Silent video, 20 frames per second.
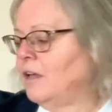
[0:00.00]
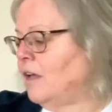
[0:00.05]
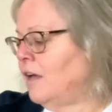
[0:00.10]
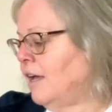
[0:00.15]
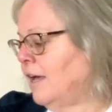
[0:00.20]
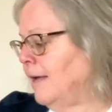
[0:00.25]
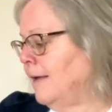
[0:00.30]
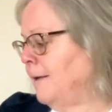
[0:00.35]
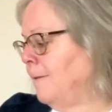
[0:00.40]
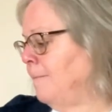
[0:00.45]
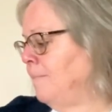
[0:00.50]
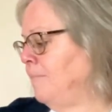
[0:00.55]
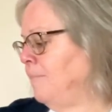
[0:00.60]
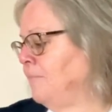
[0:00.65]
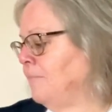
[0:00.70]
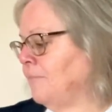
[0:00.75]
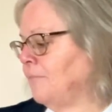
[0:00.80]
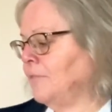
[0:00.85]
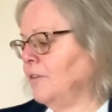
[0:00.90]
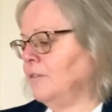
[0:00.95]

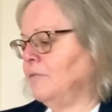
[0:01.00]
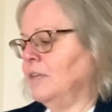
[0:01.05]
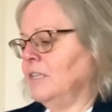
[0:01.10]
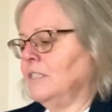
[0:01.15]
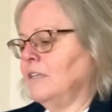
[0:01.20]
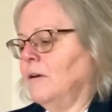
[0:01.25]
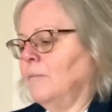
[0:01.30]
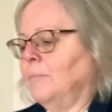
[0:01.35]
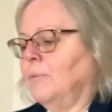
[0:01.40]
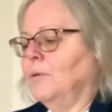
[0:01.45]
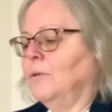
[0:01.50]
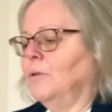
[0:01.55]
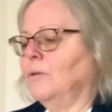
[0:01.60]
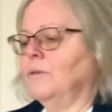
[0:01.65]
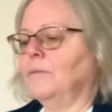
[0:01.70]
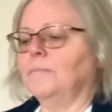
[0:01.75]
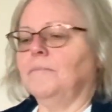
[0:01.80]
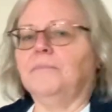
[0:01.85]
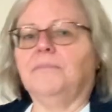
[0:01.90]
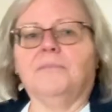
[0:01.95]
For example,
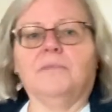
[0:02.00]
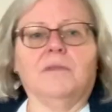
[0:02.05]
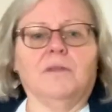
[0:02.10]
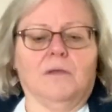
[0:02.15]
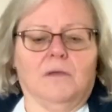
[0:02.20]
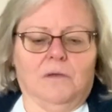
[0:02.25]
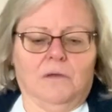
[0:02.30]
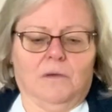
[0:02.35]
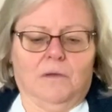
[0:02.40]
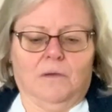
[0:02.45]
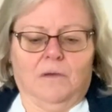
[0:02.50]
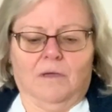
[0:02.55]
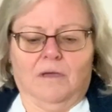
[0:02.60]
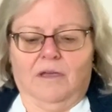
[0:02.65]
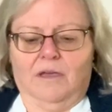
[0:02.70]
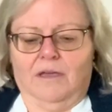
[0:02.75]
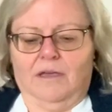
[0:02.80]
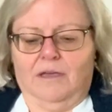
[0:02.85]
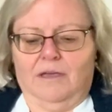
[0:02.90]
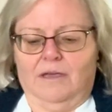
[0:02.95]

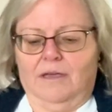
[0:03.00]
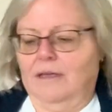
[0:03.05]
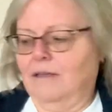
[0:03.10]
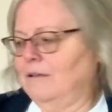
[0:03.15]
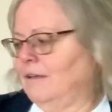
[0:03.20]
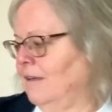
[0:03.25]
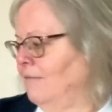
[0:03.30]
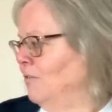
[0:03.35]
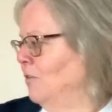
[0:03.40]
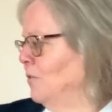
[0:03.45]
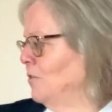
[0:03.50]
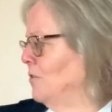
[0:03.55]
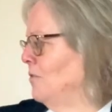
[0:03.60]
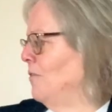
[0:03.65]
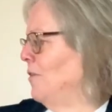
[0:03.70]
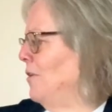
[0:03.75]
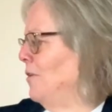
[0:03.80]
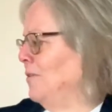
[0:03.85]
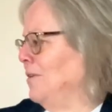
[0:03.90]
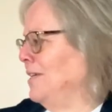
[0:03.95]
I haven't got some
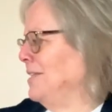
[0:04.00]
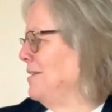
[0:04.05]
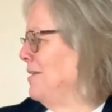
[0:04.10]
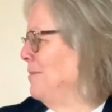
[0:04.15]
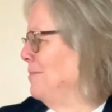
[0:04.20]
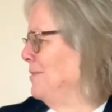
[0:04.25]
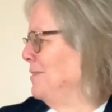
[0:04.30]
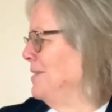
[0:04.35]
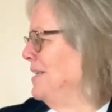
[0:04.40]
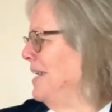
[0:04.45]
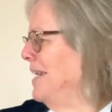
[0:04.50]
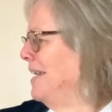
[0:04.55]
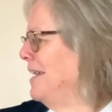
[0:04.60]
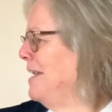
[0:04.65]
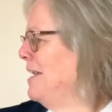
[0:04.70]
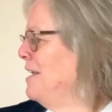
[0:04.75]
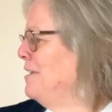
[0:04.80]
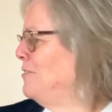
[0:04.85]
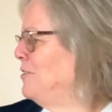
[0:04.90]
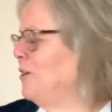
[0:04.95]
very good examples here.
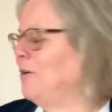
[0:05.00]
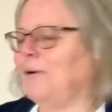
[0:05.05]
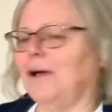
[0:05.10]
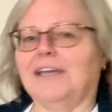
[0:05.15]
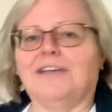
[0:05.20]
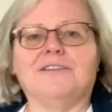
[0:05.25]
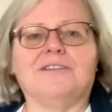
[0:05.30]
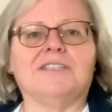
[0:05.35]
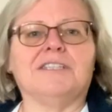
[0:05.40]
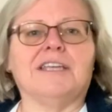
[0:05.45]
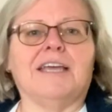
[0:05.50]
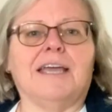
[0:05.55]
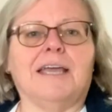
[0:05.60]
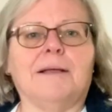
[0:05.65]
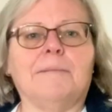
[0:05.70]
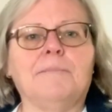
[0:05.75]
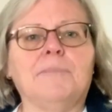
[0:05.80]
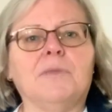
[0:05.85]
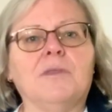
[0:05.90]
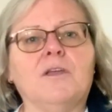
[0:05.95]
So I could
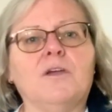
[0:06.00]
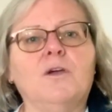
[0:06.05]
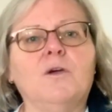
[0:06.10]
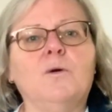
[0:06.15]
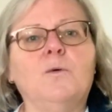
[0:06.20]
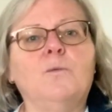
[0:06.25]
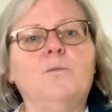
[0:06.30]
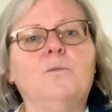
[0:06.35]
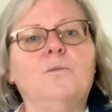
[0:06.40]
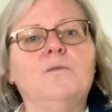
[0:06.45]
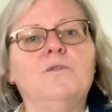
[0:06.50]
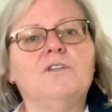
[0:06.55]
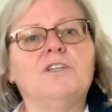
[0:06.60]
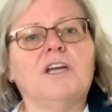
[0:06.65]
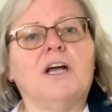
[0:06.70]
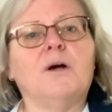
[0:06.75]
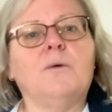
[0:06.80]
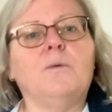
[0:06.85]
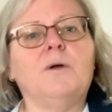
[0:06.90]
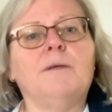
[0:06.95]
say,
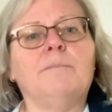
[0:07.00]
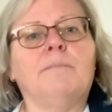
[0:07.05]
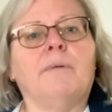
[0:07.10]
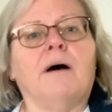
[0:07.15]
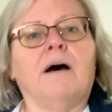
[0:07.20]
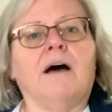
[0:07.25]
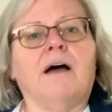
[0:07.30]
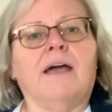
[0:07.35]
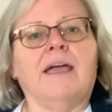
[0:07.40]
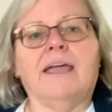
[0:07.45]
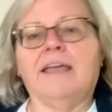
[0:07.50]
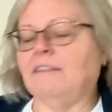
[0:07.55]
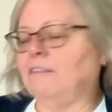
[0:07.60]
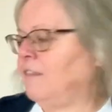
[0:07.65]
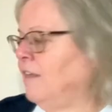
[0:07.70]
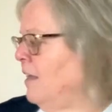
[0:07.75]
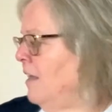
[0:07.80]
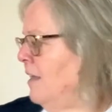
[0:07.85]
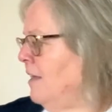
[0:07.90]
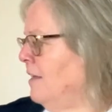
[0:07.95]
shall we buy
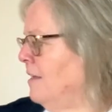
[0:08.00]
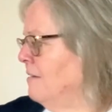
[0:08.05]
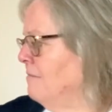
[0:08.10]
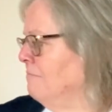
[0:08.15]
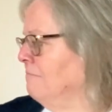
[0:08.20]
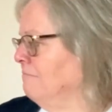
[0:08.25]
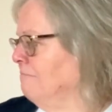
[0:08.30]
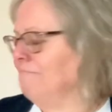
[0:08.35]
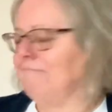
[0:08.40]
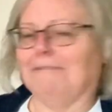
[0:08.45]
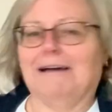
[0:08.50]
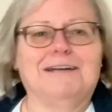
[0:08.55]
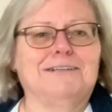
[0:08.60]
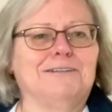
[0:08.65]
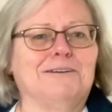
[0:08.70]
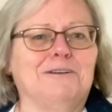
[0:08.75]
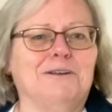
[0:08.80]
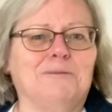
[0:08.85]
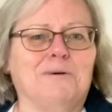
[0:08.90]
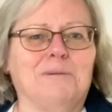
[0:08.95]
the, I
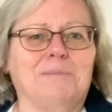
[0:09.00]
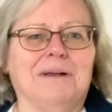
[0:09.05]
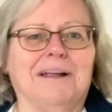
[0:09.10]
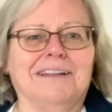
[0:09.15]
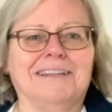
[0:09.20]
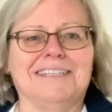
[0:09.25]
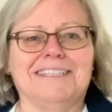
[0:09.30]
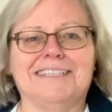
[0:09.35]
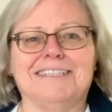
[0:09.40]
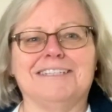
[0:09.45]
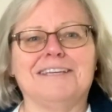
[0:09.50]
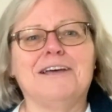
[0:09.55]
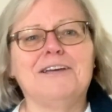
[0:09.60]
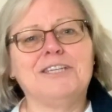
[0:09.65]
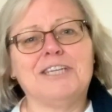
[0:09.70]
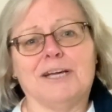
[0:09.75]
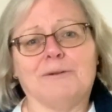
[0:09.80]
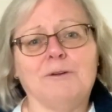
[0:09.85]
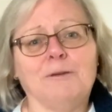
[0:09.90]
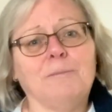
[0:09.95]
don't know what plant this is,
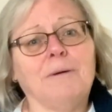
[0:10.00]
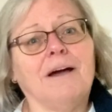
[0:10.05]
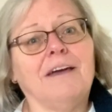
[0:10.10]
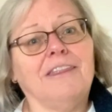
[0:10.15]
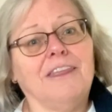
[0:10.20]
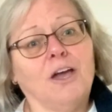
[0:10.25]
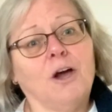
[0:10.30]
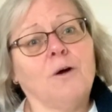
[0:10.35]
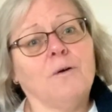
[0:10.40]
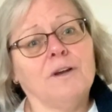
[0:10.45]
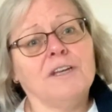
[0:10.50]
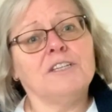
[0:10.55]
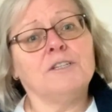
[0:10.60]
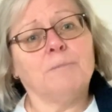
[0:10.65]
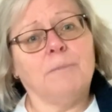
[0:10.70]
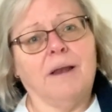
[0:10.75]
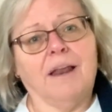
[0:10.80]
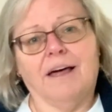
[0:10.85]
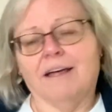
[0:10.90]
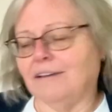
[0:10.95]
shall we buy the orange
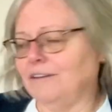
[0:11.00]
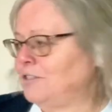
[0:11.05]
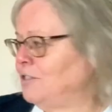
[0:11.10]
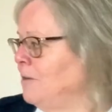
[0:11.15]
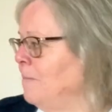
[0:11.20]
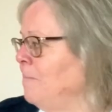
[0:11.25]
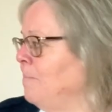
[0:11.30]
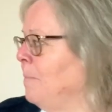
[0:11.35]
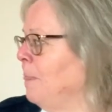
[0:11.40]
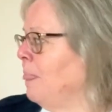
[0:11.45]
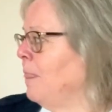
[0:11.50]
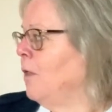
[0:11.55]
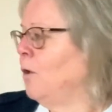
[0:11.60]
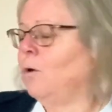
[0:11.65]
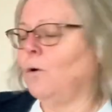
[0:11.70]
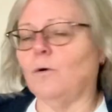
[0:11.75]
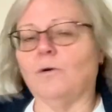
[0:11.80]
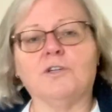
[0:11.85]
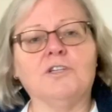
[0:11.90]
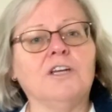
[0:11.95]
plant
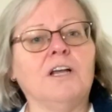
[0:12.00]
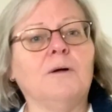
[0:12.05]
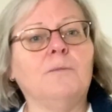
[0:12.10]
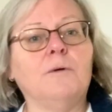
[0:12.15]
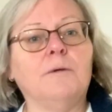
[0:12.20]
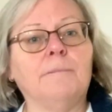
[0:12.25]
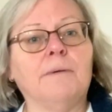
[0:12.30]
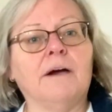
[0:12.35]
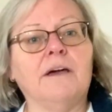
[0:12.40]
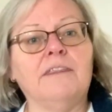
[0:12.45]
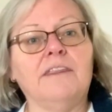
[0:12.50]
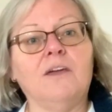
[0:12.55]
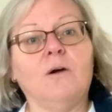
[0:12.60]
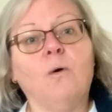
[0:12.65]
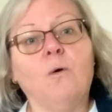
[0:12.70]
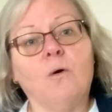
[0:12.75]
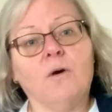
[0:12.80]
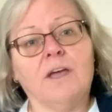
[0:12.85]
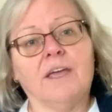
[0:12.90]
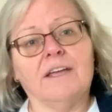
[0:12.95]
or shall we buy the
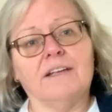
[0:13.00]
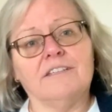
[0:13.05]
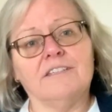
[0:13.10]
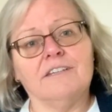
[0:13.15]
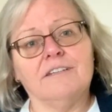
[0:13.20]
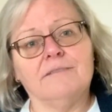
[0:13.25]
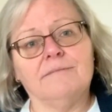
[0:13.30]
orchid?